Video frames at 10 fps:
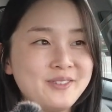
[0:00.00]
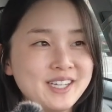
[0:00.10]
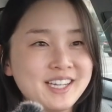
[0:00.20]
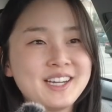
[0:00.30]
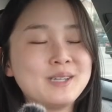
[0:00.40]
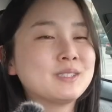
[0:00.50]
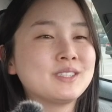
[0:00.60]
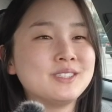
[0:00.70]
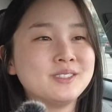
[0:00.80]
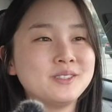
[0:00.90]
when it comes
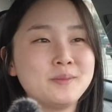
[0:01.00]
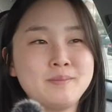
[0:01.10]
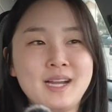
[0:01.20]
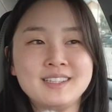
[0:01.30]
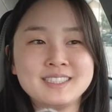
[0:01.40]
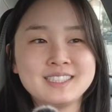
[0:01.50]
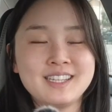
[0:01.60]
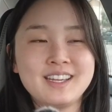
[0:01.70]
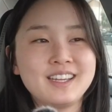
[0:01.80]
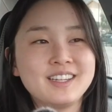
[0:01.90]
to
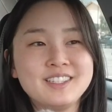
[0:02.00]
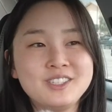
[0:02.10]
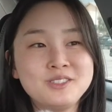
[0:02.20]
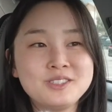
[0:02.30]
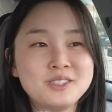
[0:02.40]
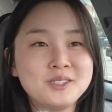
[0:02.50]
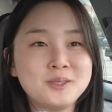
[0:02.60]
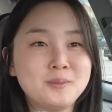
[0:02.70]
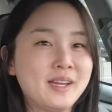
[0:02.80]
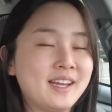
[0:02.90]
balancing
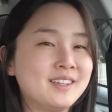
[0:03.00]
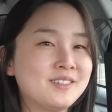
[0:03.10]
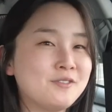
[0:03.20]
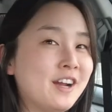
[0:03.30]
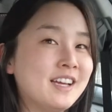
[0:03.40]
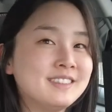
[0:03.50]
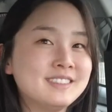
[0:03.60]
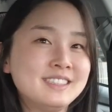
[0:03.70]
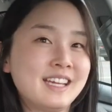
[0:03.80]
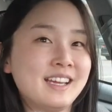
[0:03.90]
YouTube and
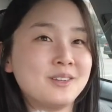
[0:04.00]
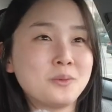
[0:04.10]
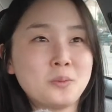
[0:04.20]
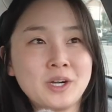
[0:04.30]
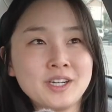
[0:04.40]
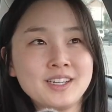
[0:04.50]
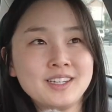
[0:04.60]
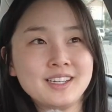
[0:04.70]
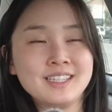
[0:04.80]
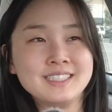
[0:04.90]
friends and work
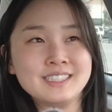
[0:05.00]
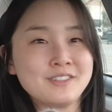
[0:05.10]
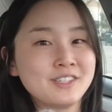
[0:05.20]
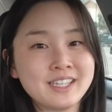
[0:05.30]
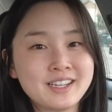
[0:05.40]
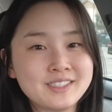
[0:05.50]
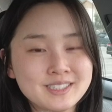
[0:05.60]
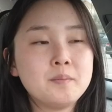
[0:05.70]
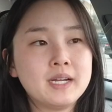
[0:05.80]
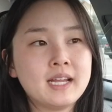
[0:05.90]
and everything
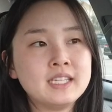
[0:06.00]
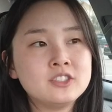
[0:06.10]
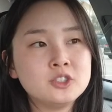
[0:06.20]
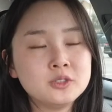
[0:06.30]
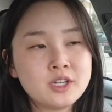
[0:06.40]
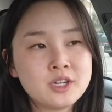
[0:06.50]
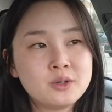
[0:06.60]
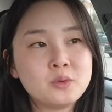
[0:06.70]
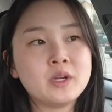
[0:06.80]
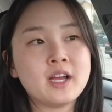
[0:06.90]
else. But I do
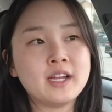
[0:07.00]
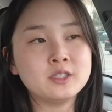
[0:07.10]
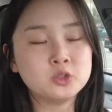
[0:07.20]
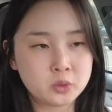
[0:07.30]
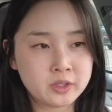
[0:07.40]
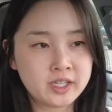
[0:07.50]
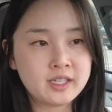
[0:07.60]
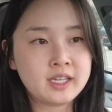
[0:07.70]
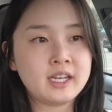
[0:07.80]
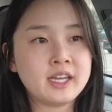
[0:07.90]
know what I enjoy
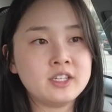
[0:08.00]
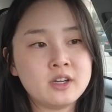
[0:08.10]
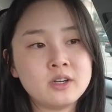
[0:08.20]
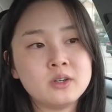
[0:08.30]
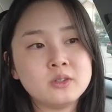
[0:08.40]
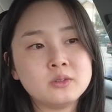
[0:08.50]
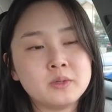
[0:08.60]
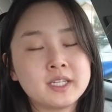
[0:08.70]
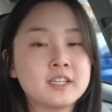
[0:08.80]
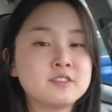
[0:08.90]
and I know
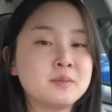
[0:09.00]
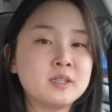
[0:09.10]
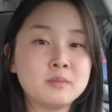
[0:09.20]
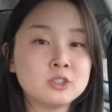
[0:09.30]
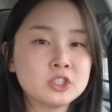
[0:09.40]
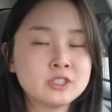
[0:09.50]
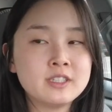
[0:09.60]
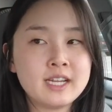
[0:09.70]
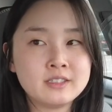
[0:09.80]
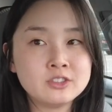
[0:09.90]
what gives me emotional
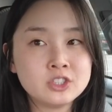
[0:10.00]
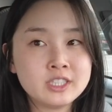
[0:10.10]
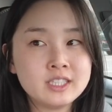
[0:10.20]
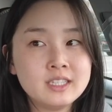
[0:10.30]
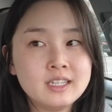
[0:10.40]
energy,